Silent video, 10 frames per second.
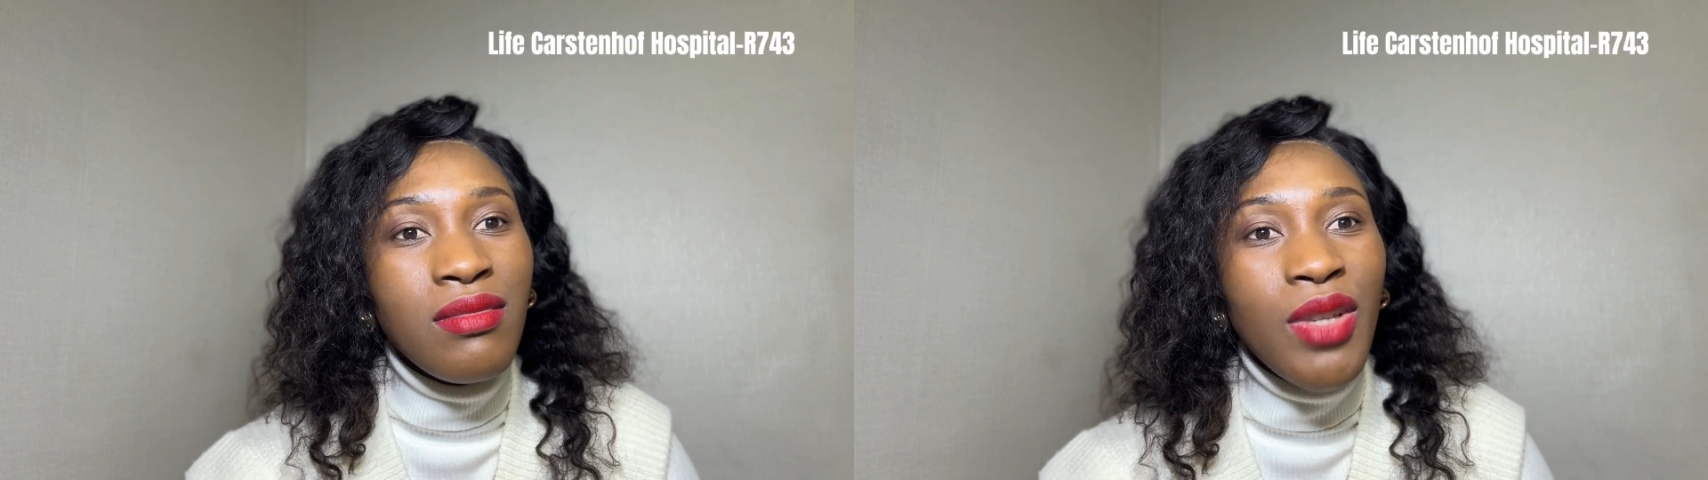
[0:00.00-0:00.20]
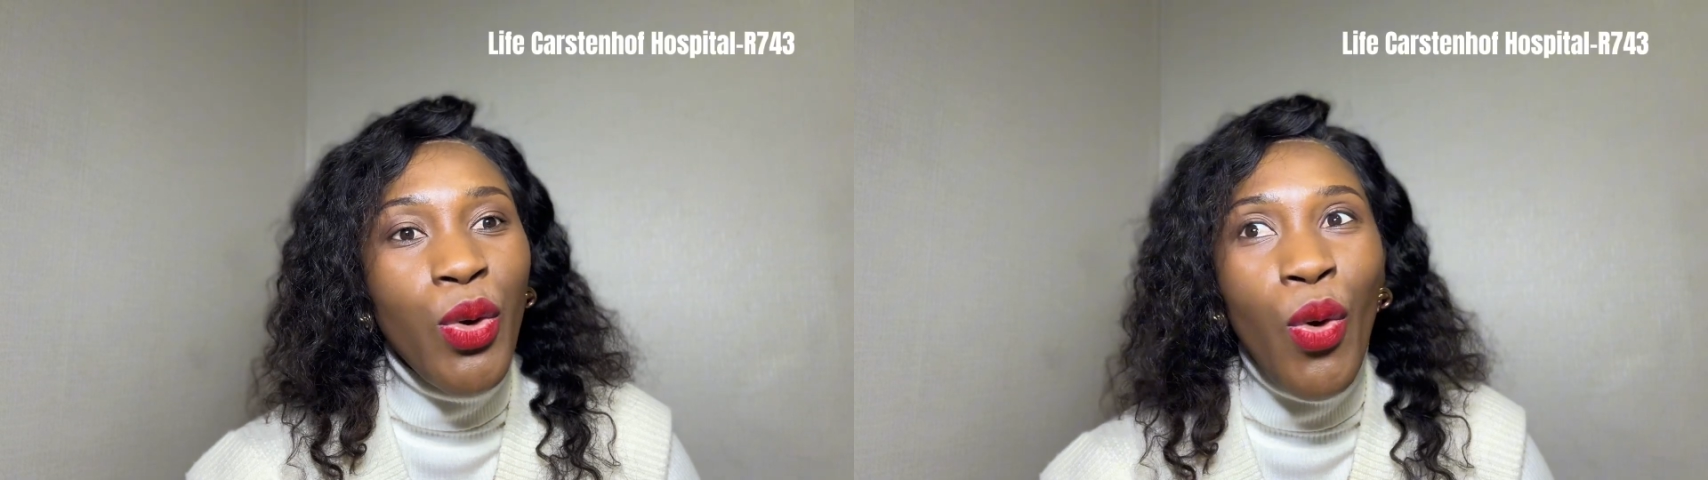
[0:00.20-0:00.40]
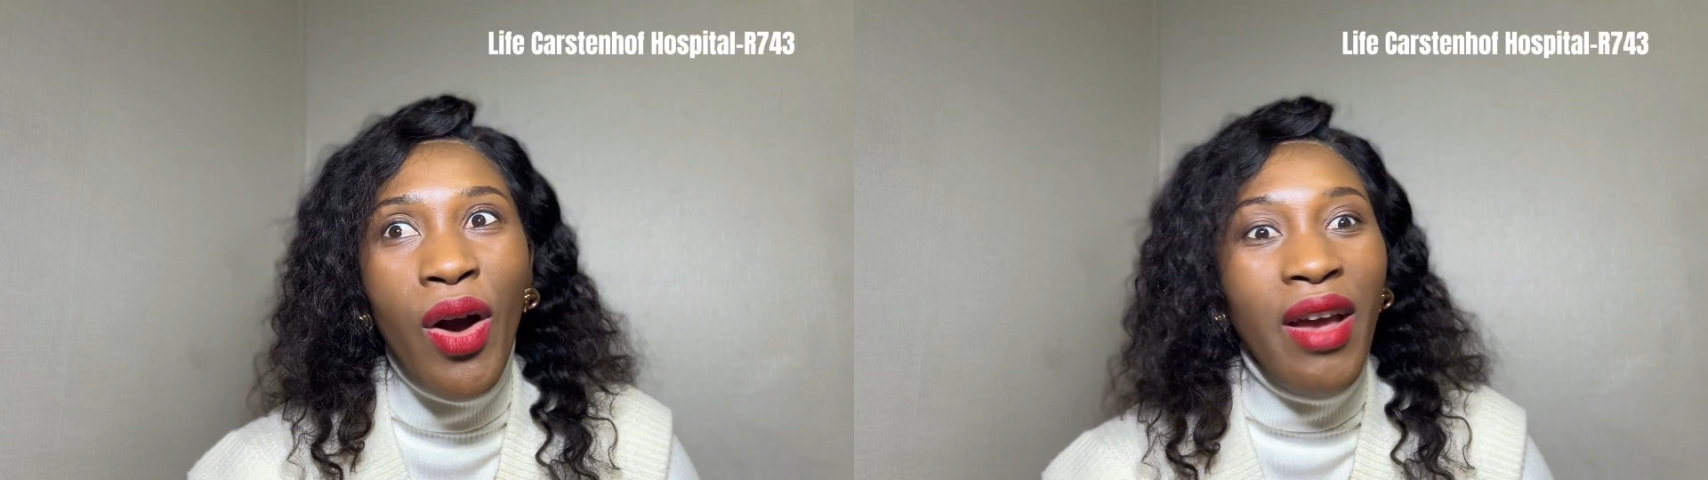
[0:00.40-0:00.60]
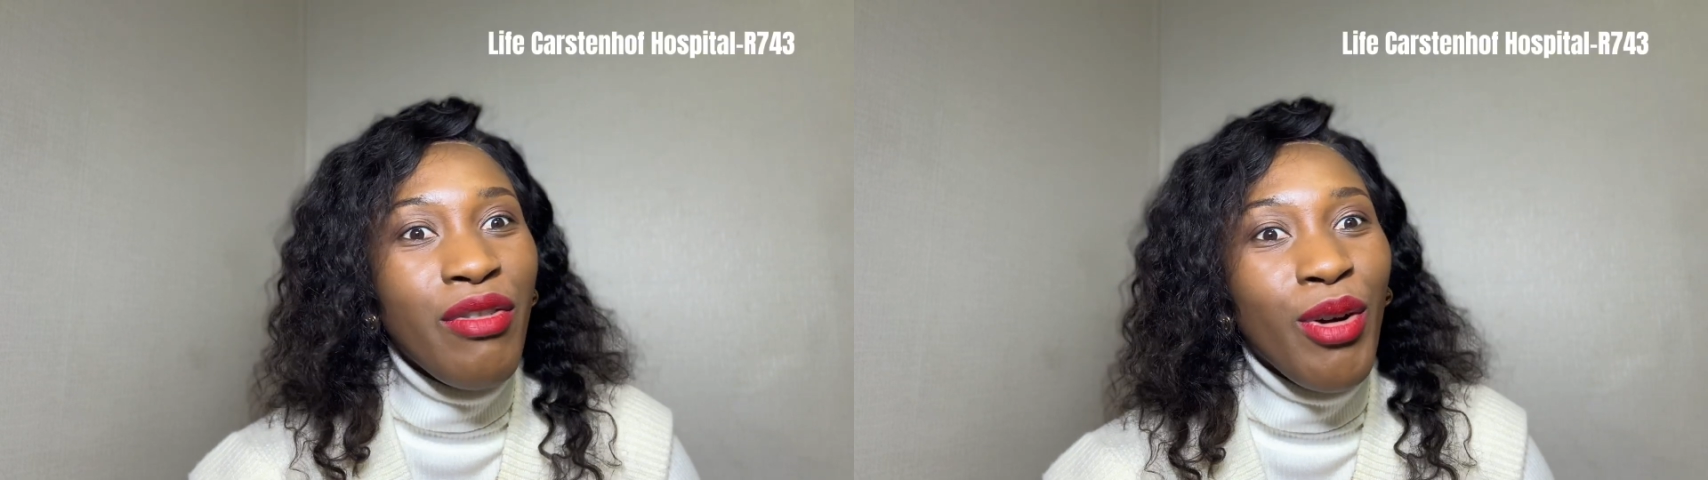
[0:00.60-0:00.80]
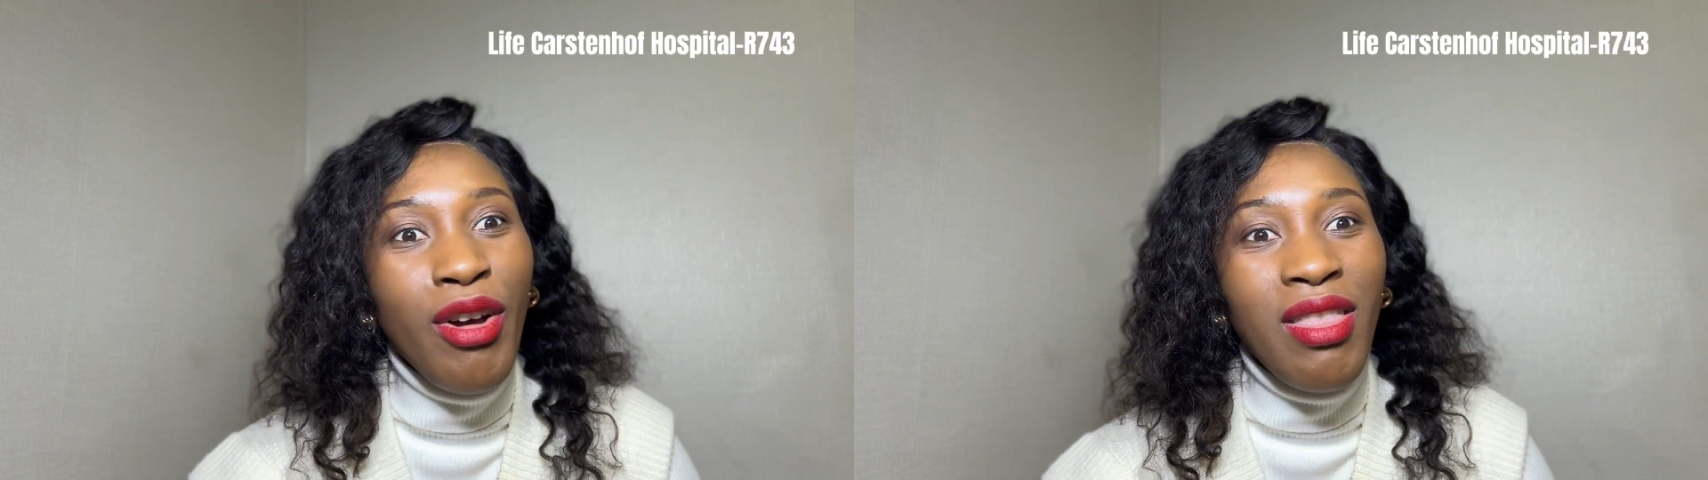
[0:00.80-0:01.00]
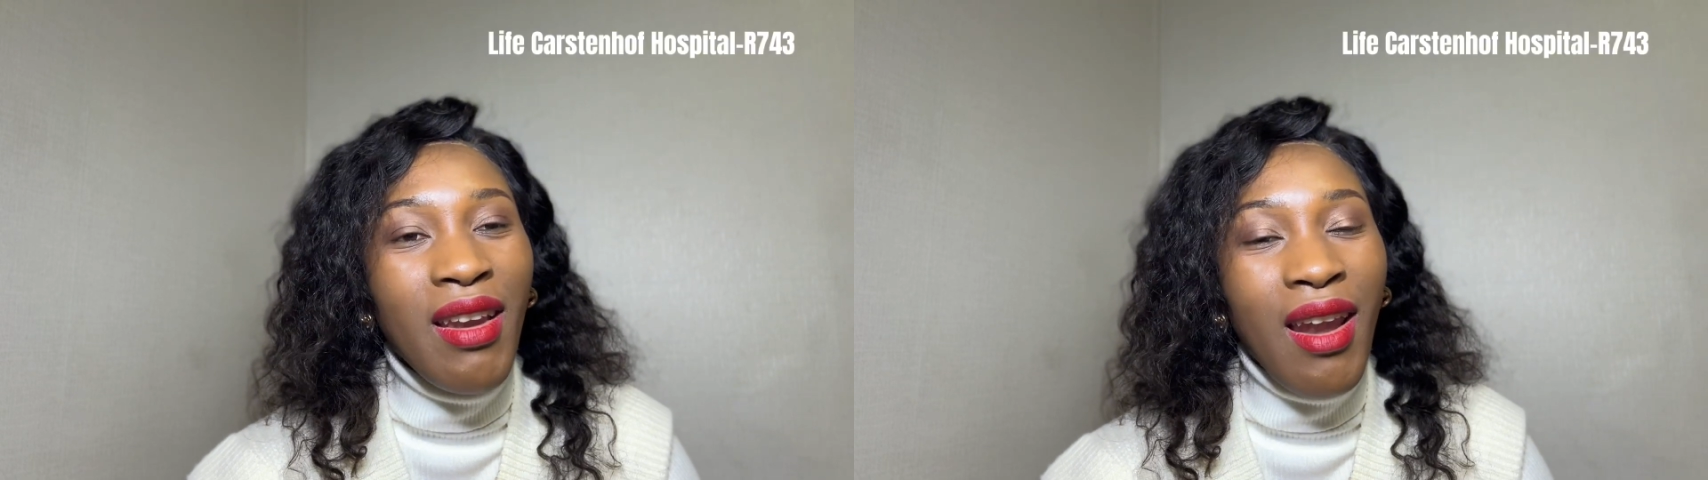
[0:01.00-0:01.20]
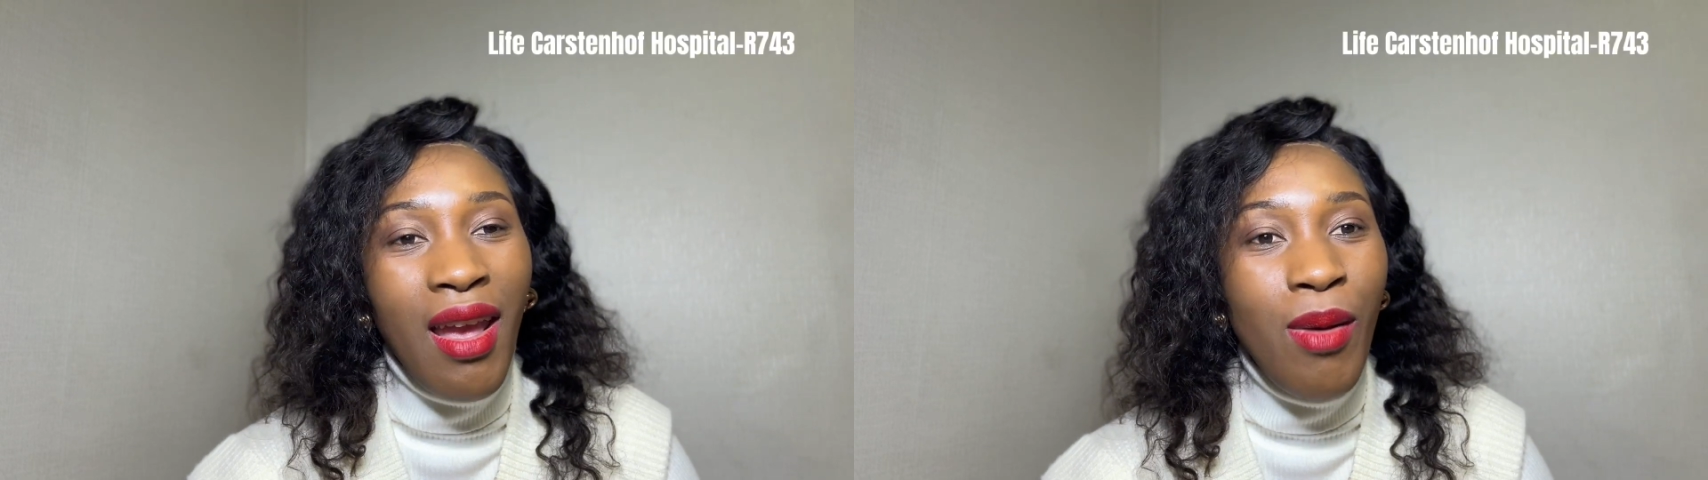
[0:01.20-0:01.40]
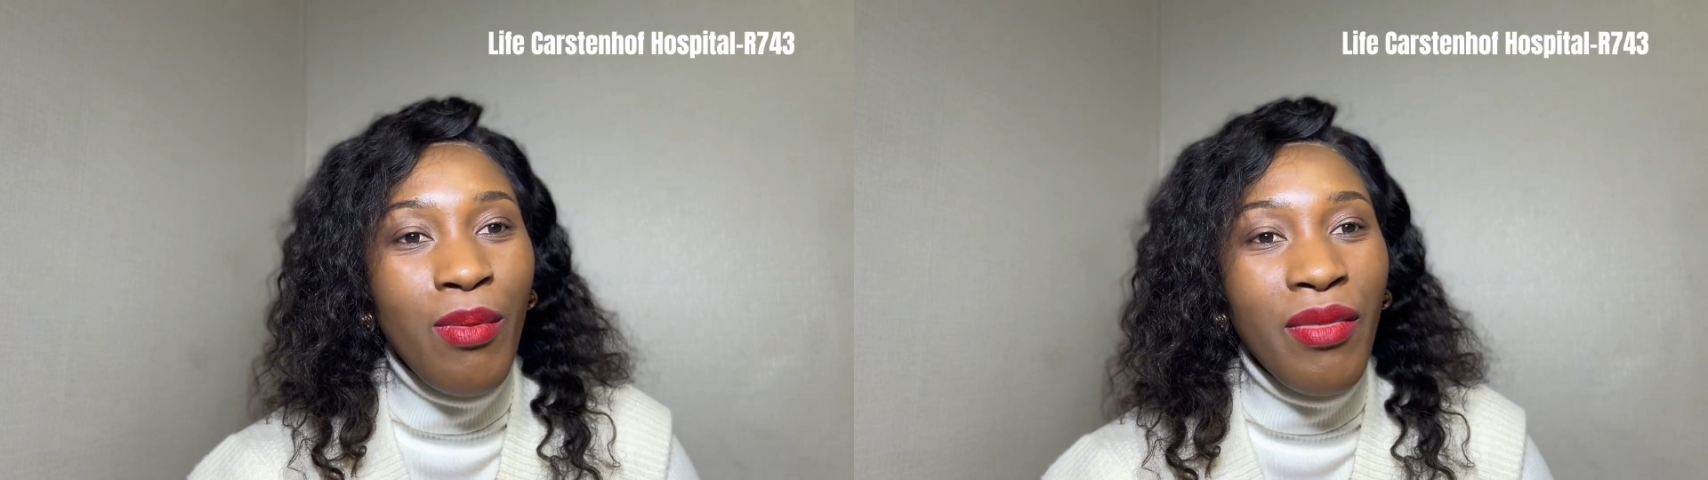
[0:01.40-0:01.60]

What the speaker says: Yo, I forgot the name.